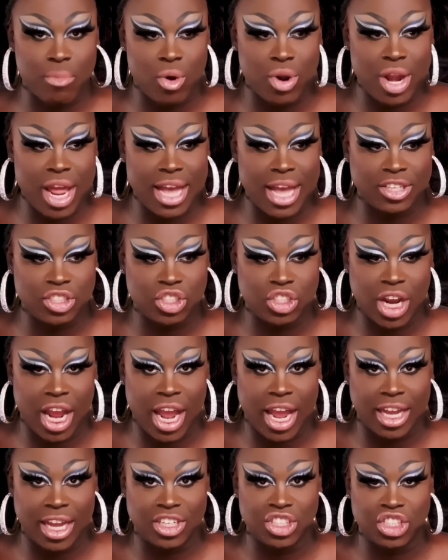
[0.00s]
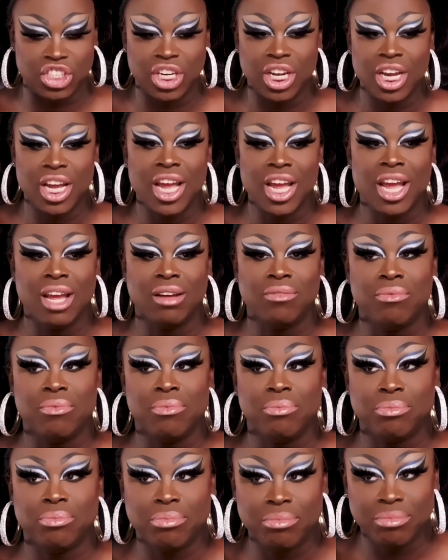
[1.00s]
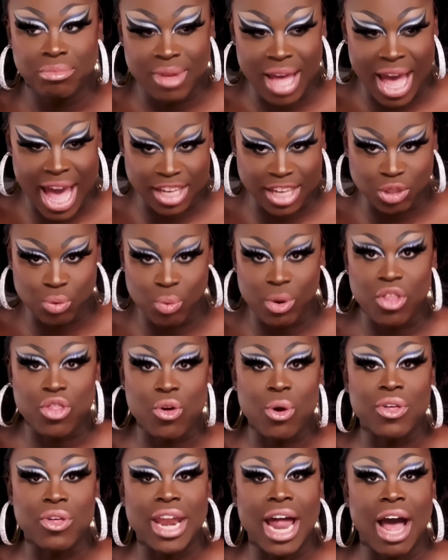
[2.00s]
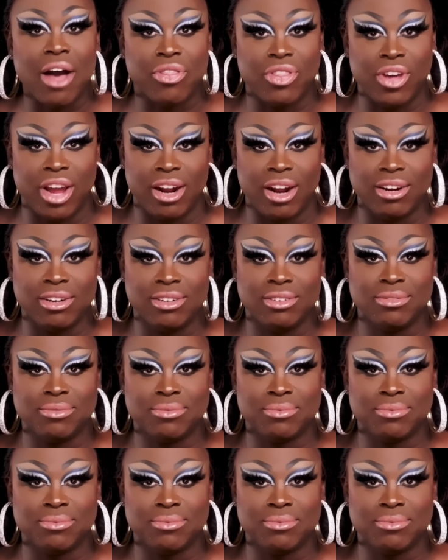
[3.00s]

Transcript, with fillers: Monét X Change. I just want to throw that out there.